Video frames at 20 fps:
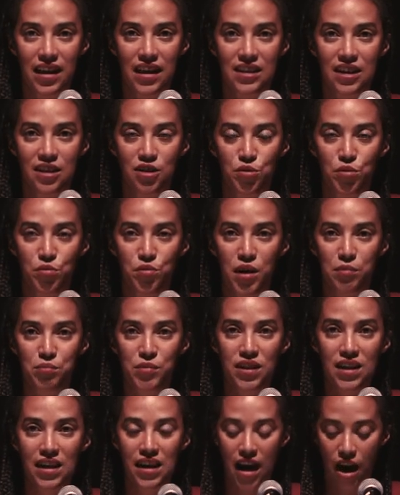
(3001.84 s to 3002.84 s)
and
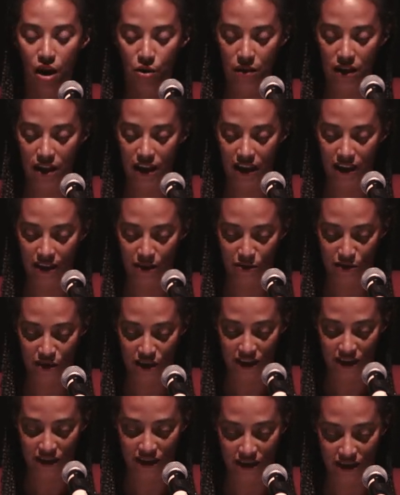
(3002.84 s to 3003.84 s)
interrupting our
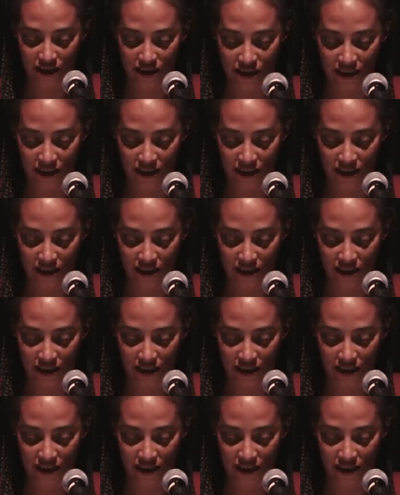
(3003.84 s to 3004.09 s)
lives.